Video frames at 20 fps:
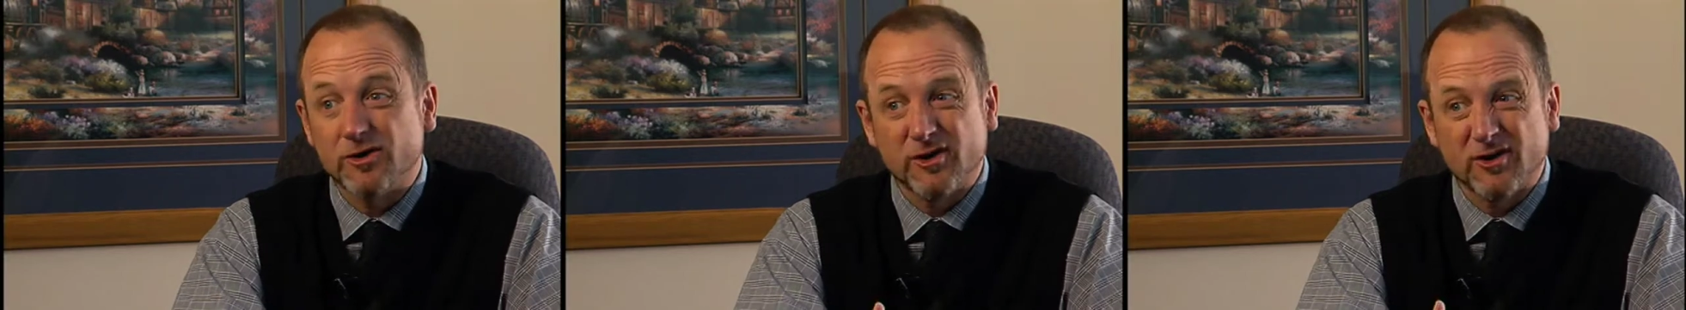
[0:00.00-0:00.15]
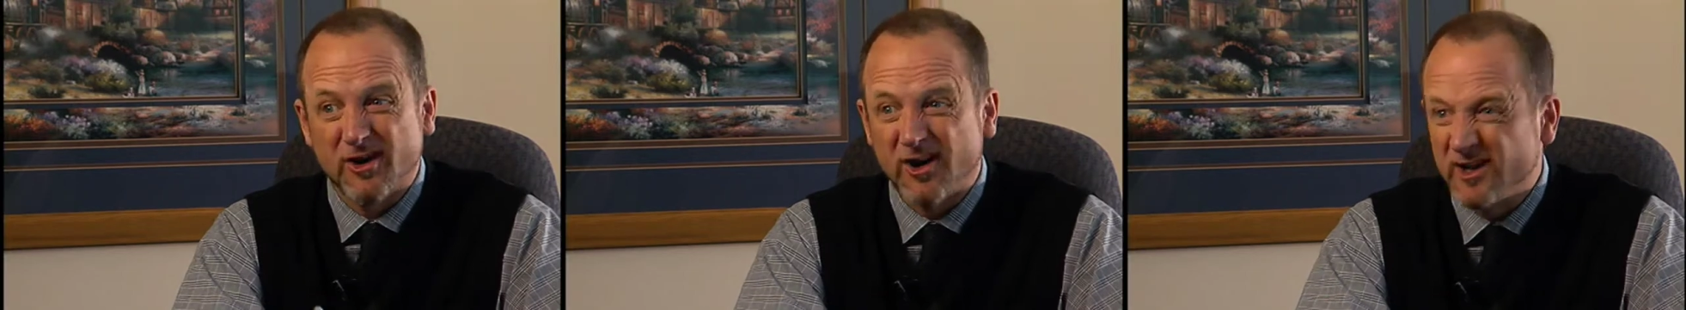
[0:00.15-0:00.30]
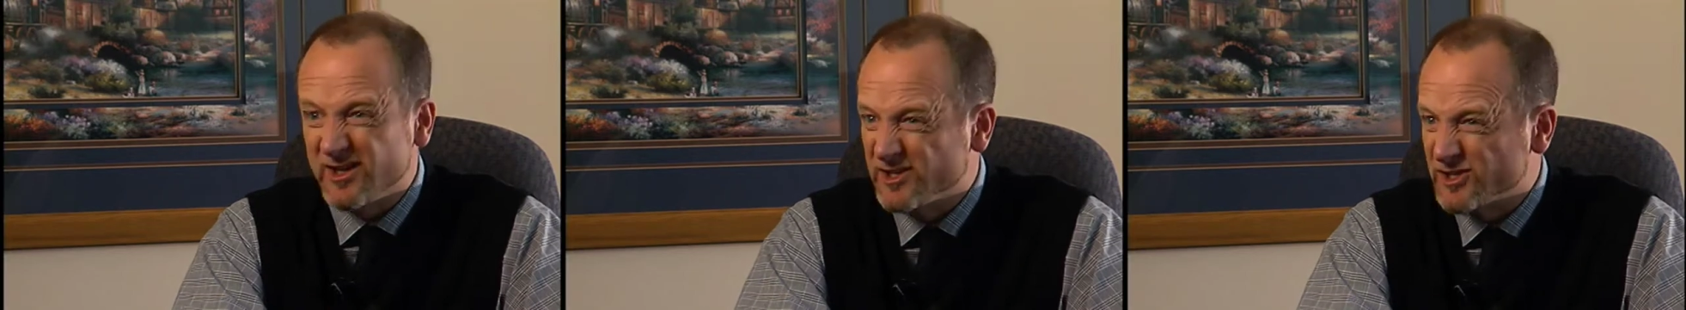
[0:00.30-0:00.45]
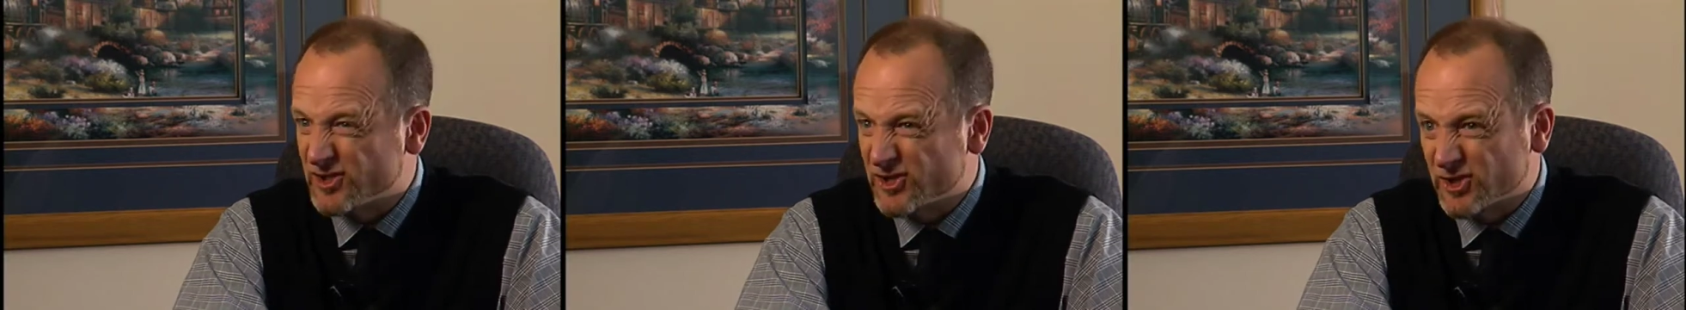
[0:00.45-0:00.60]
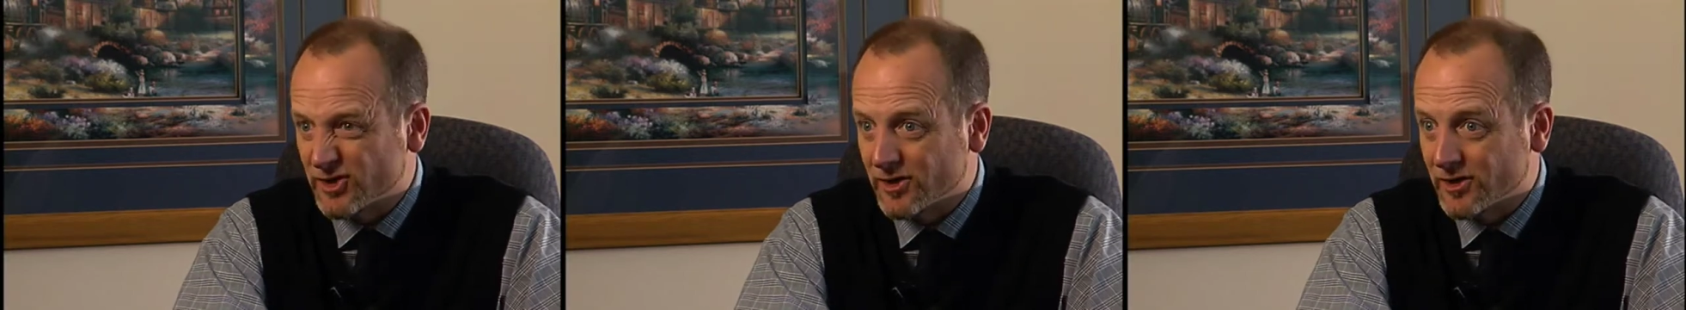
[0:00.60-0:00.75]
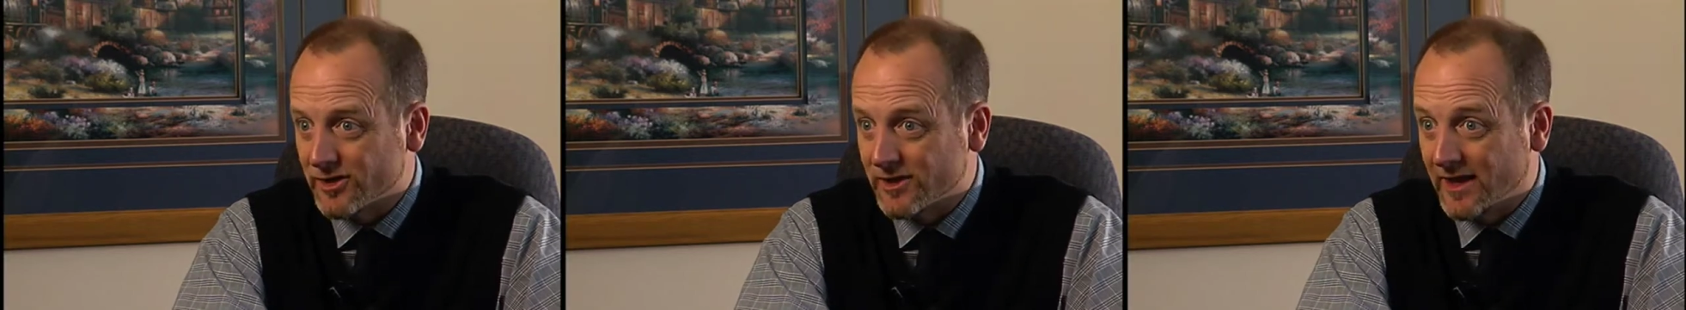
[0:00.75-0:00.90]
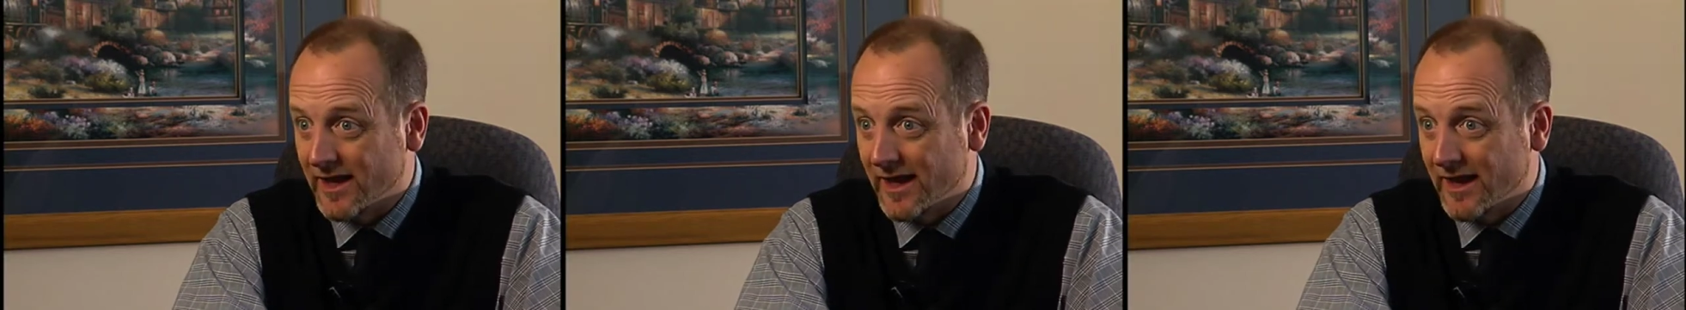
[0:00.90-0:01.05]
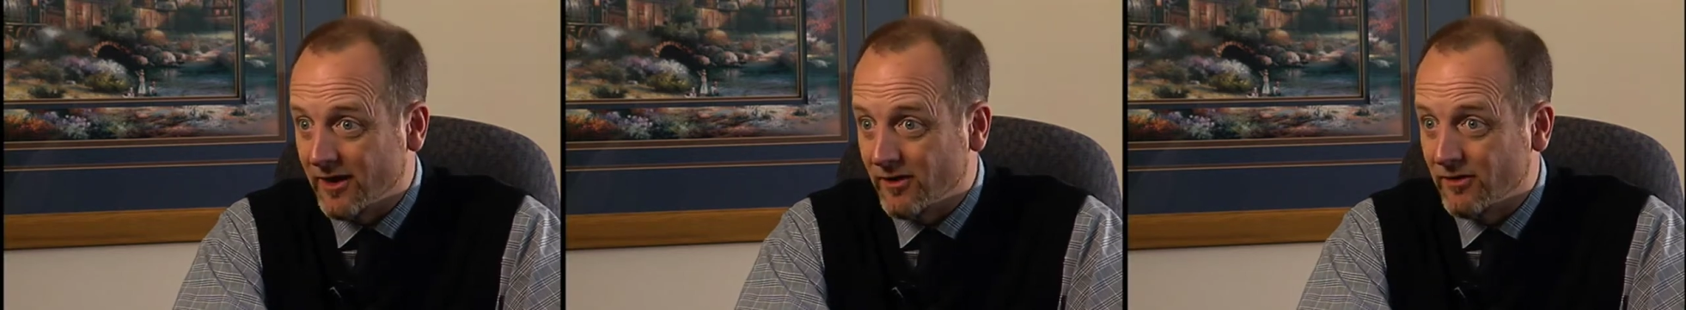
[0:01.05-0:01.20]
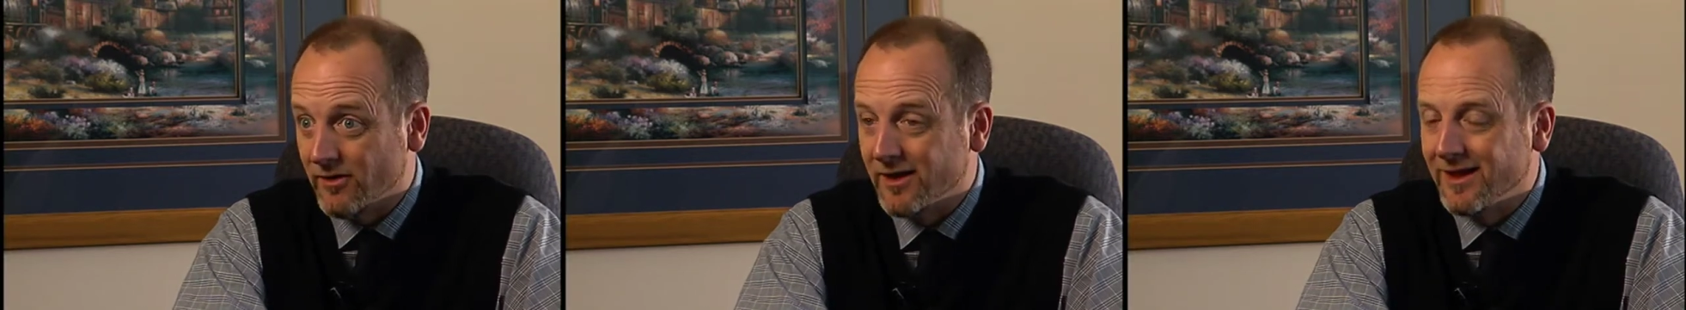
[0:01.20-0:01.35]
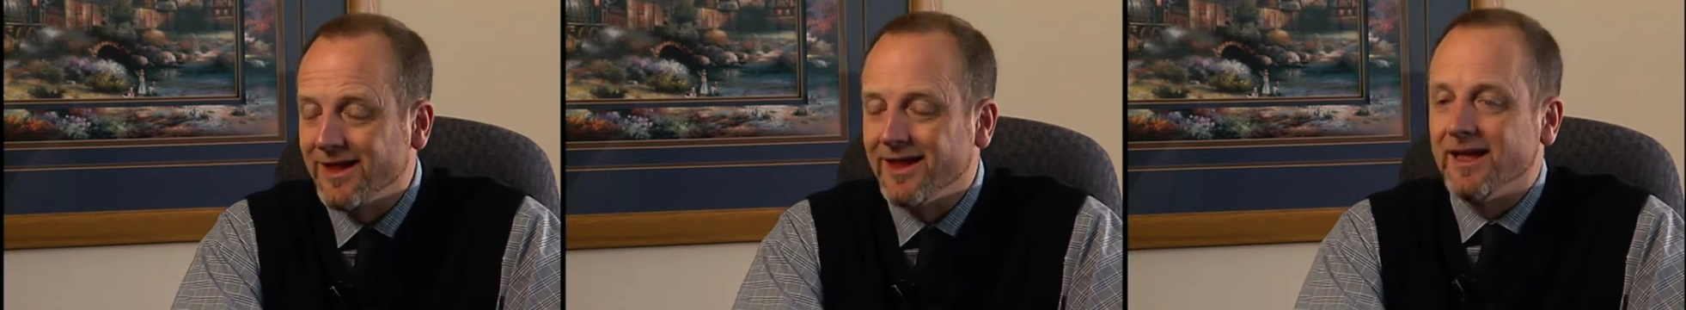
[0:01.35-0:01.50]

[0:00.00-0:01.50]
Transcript: you're uninsured now,